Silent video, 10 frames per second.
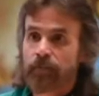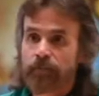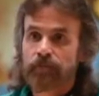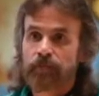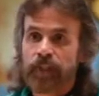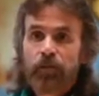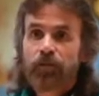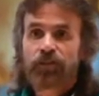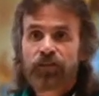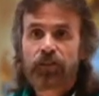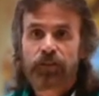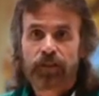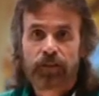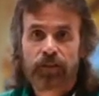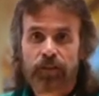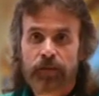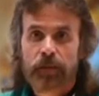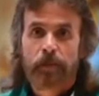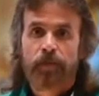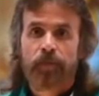the servant.
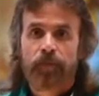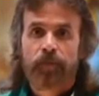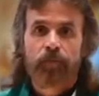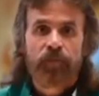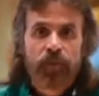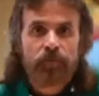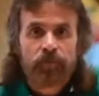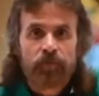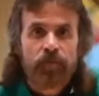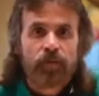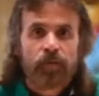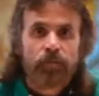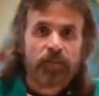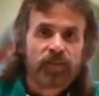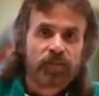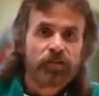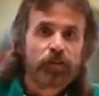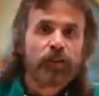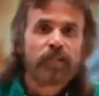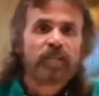But the
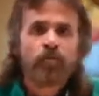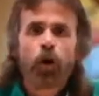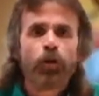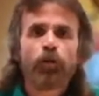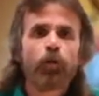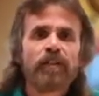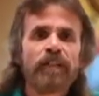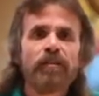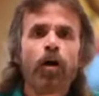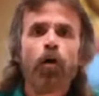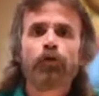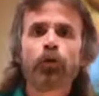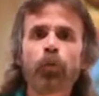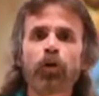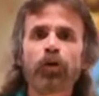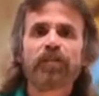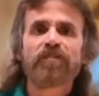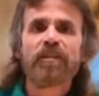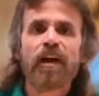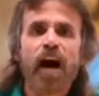centurion said, no, you don't need to go. Your
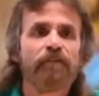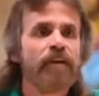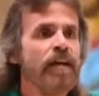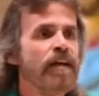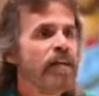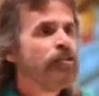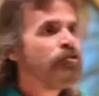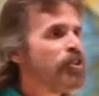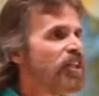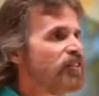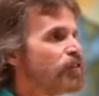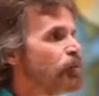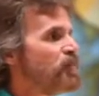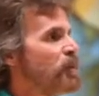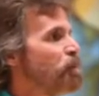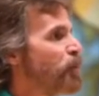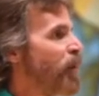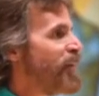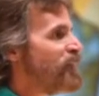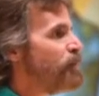word is enough. Jesus was
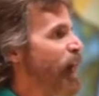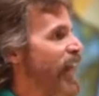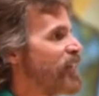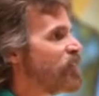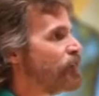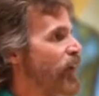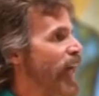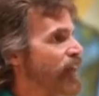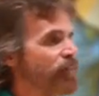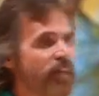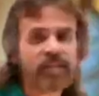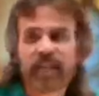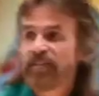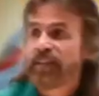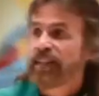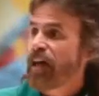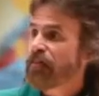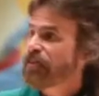impressed by his faith and said to